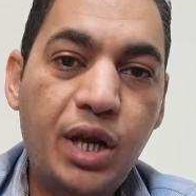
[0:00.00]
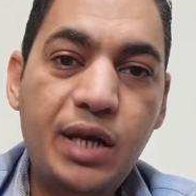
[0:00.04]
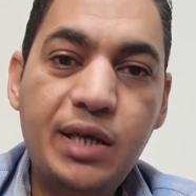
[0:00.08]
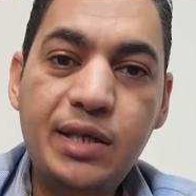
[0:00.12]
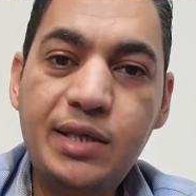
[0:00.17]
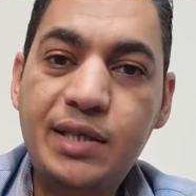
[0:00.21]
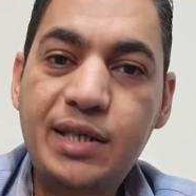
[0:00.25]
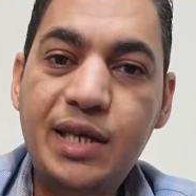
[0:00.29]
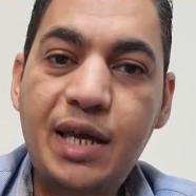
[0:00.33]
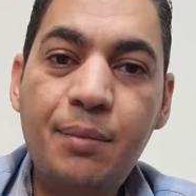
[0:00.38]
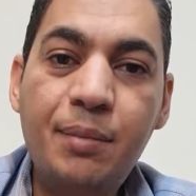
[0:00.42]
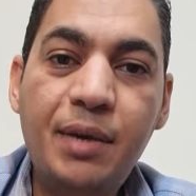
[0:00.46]

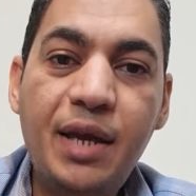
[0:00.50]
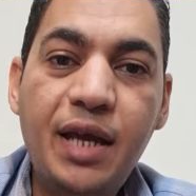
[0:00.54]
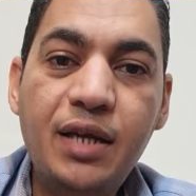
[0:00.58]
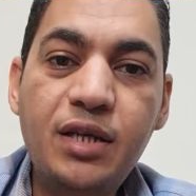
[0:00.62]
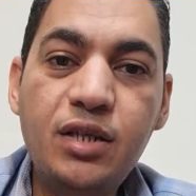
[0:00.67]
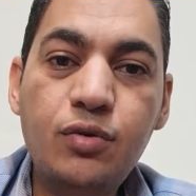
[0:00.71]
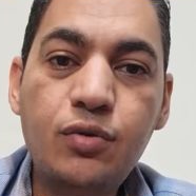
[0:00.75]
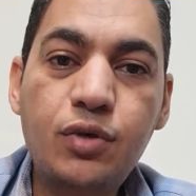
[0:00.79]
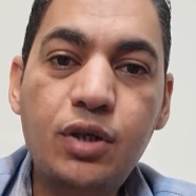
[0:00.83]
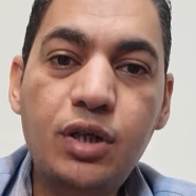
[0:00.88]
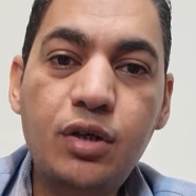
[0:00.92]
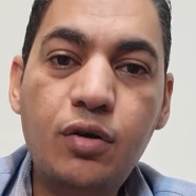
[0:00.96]
same
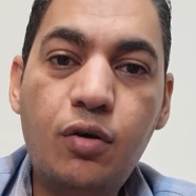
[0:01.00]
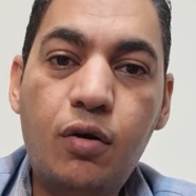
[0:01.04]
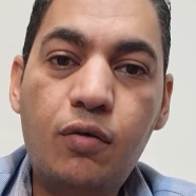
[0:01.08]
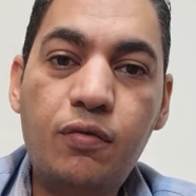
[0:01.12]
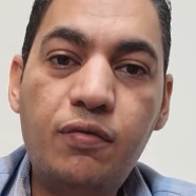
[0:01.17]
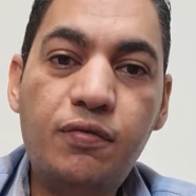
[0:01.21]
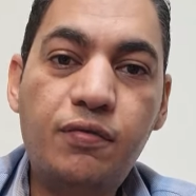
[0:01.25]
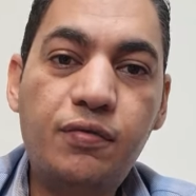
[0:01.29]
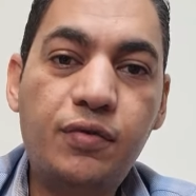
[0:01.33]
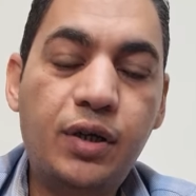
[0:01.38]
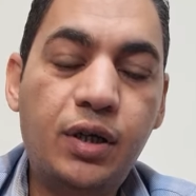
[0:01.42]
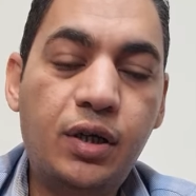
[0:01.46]
category of
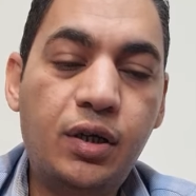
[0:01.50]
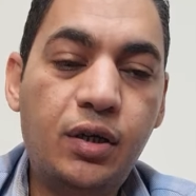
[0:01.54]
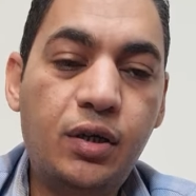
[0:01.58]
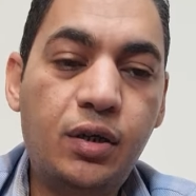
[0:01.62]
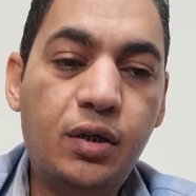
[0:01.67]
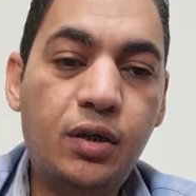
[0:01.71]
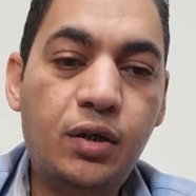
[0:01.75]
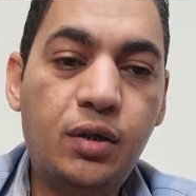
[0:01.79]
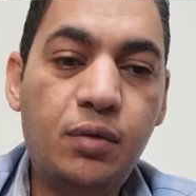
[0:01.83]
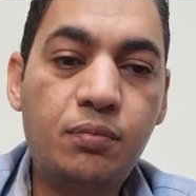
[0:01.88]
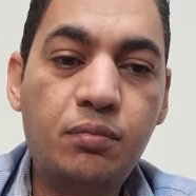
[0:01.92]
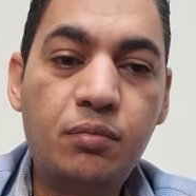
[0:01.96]

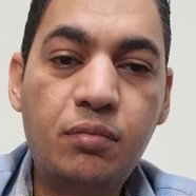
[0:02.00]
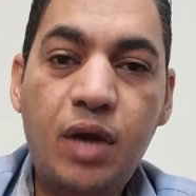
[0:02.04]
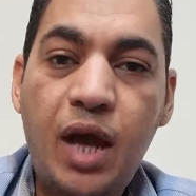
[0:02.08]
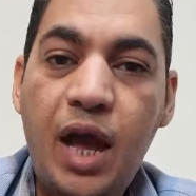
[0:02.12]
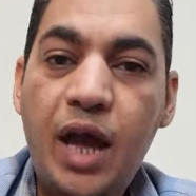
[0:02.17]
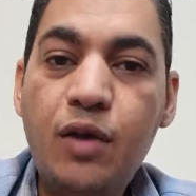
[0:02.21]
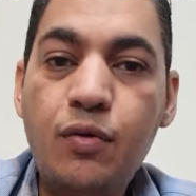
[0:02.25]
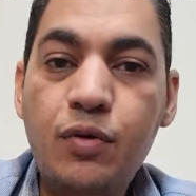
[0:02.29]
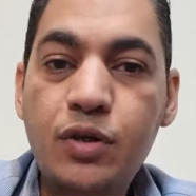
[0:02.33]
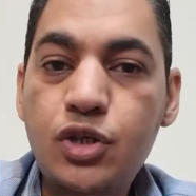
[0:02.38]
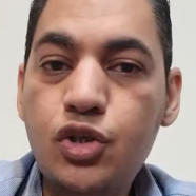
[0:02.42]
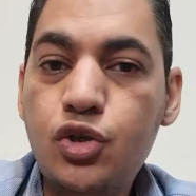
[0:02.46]
um,
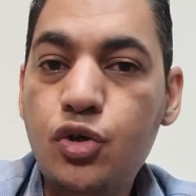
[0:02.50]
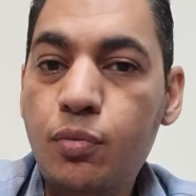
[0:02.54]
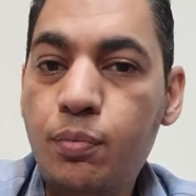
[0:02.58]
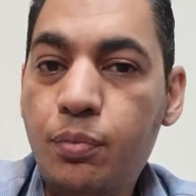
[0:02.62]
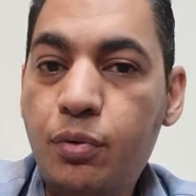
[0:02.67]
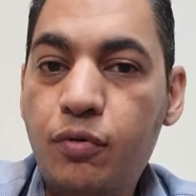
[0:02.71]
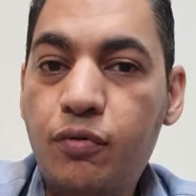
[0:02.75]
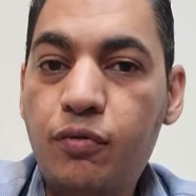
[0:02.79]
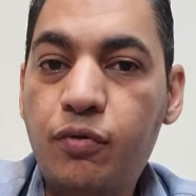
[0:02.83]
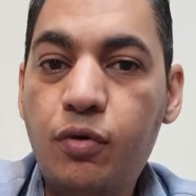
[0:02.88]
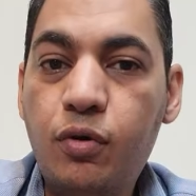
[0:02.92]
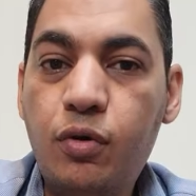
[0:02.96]
Aqua Geo
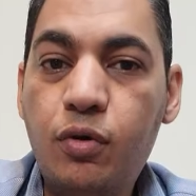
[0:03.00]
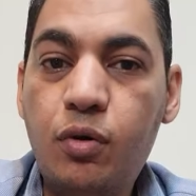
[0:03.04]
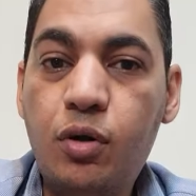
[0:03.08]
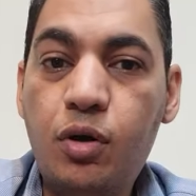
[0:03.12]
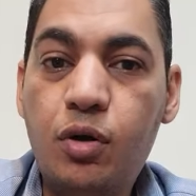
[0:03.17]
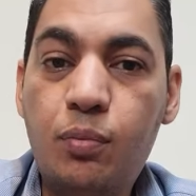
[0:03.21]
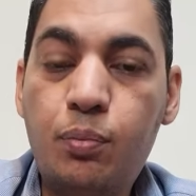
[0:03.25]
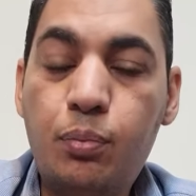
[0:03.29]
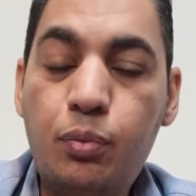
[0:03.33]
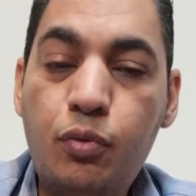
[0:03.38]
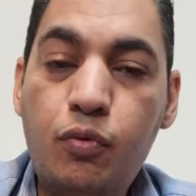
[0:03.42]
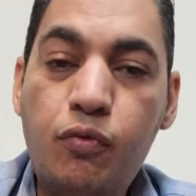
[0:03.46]

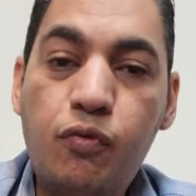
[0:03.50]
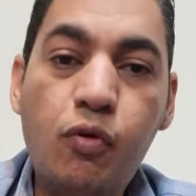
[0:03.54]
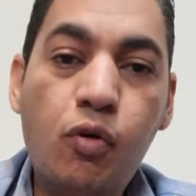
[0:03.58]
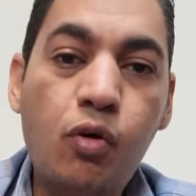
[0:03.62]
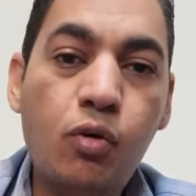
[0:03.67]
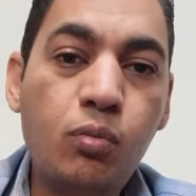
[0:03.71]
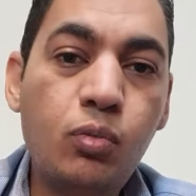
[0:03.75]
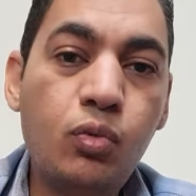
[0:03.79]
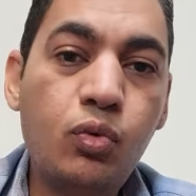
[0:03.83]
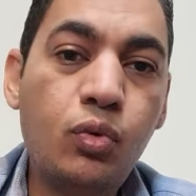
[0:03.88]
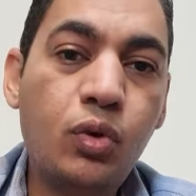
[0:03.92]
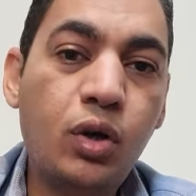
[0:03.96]

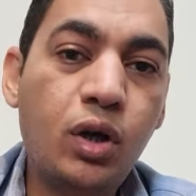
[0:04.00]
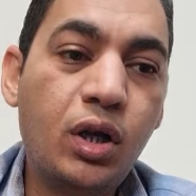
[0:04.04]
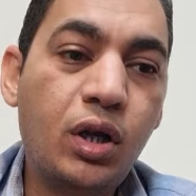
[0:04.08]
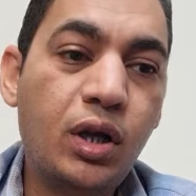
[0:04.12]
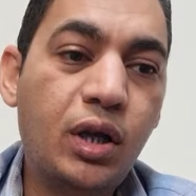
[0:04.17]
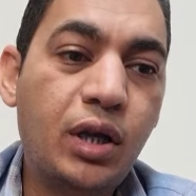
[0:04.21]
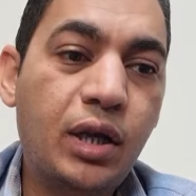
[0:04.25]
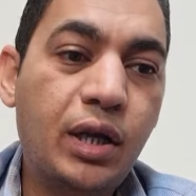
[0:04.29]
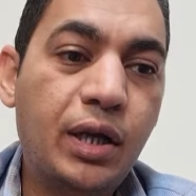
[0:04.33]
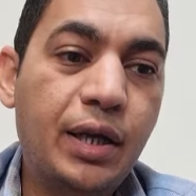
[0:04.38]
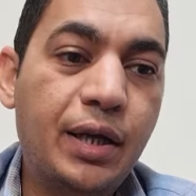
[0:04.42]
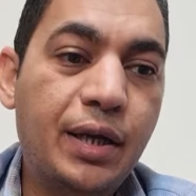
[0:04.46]
Proformo,
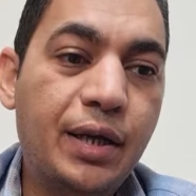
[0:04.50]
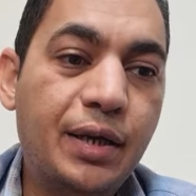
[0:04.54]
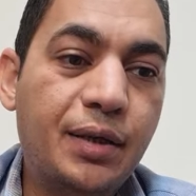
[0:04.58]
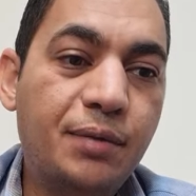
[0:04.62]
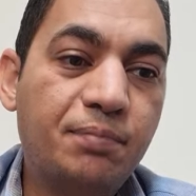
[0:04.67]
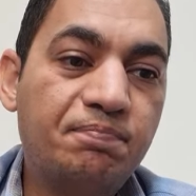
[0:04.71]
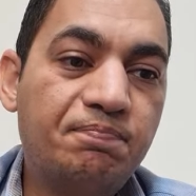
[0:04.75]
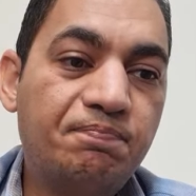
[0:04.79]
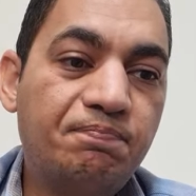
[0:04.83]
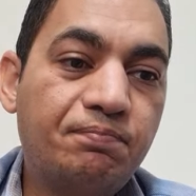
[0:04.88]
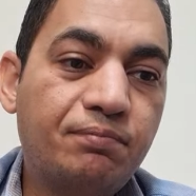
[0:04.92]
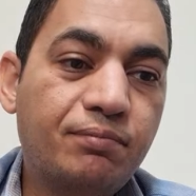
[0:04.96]
uh,
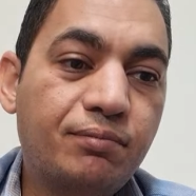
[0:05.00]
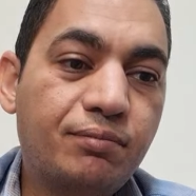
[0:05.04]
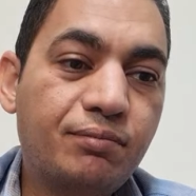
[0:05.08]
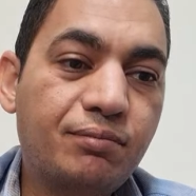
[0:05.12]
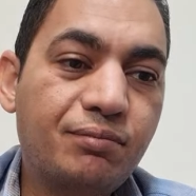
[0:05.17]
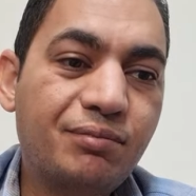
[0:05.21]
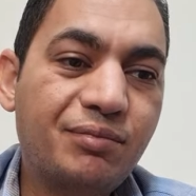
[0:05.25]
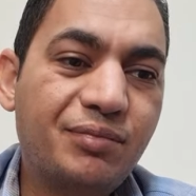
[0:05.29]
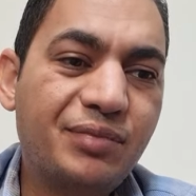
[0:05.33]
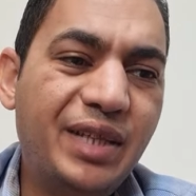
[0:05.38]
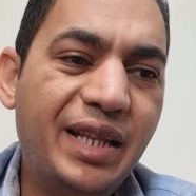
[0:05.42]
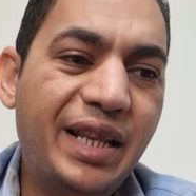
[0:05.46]
um,
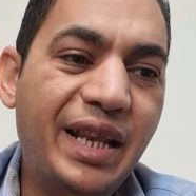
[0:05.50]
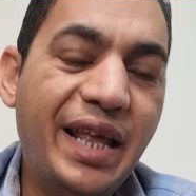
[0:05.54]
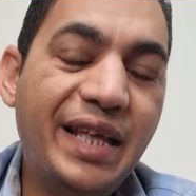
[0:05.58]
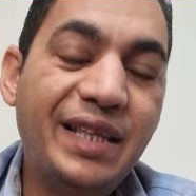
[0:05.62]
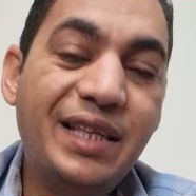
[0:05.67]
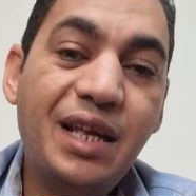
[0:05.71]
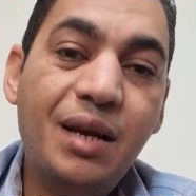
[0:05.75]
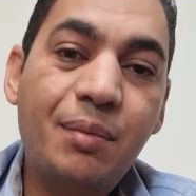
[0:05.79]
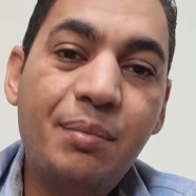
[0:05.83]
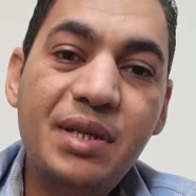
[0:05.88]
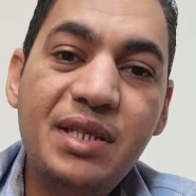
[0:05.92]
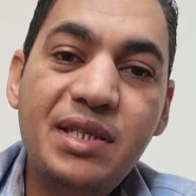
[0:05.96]

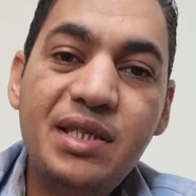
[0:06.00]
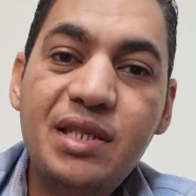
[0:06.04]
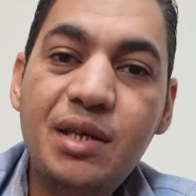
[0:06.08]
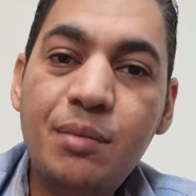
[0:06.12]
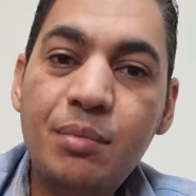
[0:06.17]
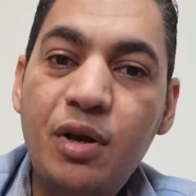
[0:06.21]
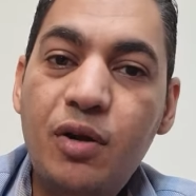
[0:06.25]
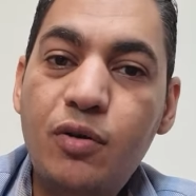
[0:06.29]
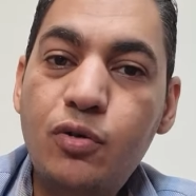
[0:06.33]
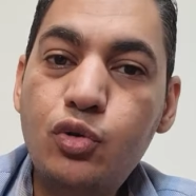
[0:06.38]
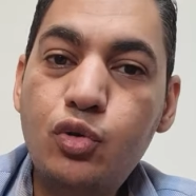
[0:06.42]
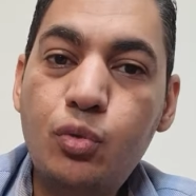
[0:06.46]
little bit
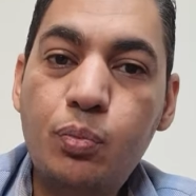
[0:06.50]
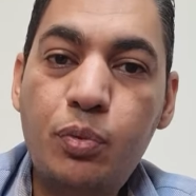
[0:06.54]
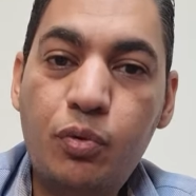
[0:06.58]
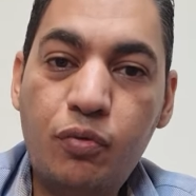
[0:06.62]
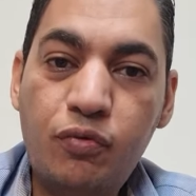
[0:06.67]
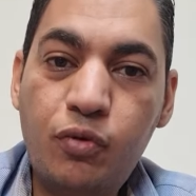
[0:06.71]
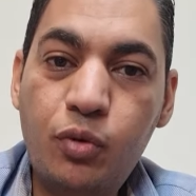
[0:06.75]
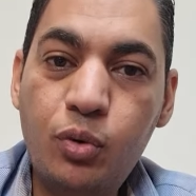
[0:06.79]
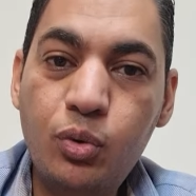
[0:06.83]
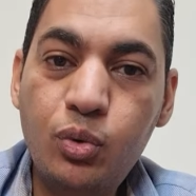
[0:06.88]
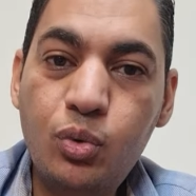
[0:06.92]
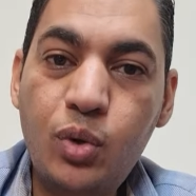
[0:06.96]
similar to
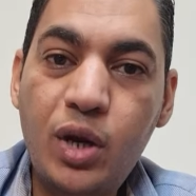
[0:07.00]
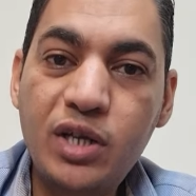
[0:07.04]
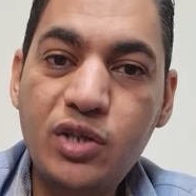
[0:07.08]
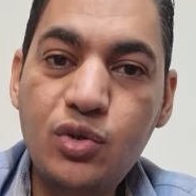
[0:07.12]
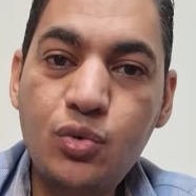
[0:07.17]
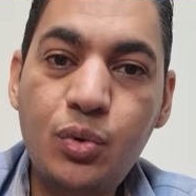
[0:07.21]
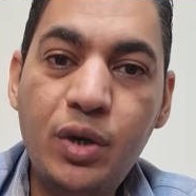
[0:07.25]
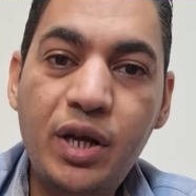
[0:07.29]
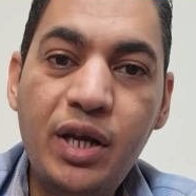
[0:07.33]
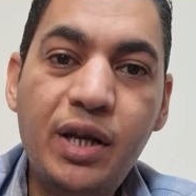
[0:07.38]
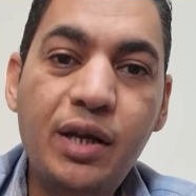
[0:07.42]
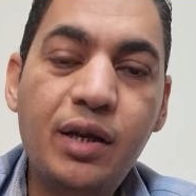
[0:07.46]
Profondo as
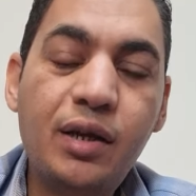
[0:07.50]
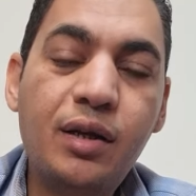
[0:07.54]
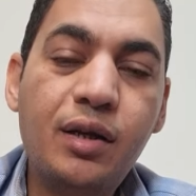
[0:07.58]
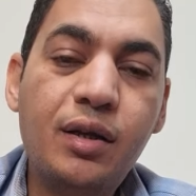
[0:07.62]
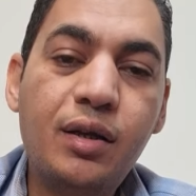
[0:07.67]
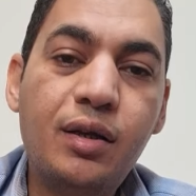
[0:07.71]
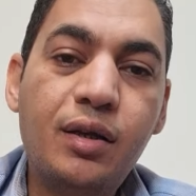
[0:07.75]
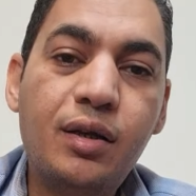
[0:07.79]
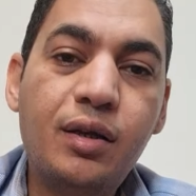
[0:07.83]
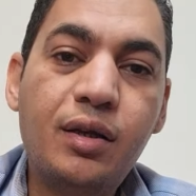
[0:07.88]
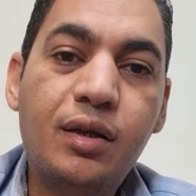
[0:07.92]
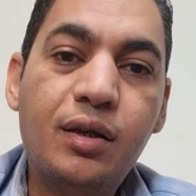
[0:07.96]
well,
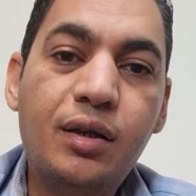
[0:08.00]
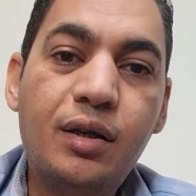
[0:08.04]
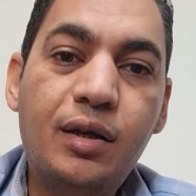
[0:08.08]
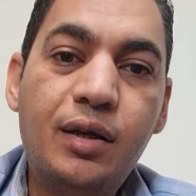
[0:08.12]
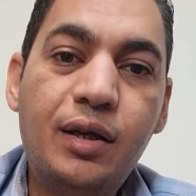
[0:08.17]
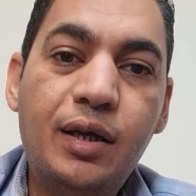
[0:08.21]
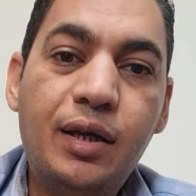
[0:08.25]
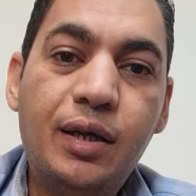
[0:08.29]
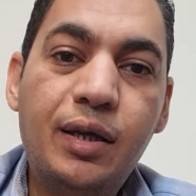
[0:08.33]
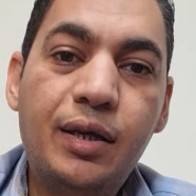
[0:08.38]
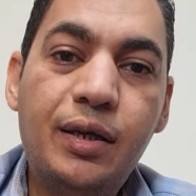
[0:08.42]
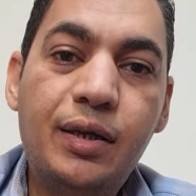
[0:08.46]

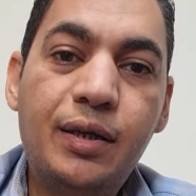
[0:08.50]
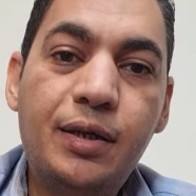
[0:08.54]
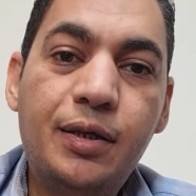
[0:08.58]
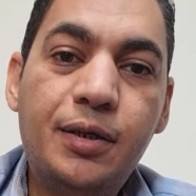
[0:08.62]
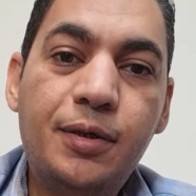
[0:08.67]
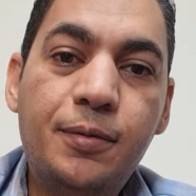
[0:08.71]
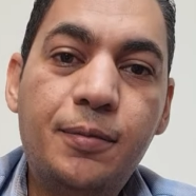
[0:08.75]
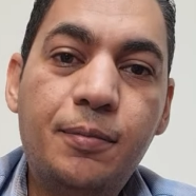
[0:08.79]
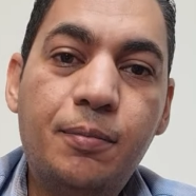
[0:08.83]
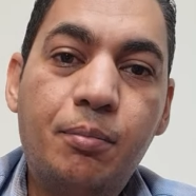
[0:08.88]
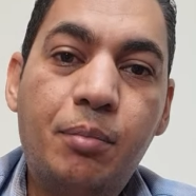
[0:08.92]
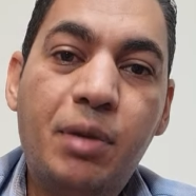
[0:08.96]

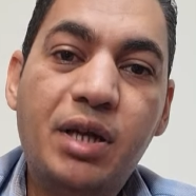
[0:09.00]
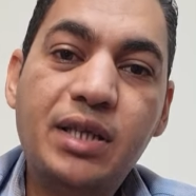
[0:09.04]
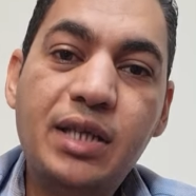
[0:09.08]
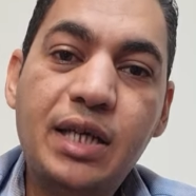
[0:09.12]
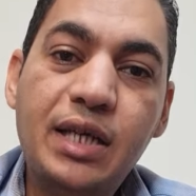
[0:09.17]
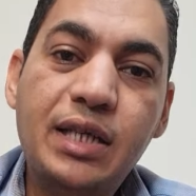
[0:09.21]
uh, but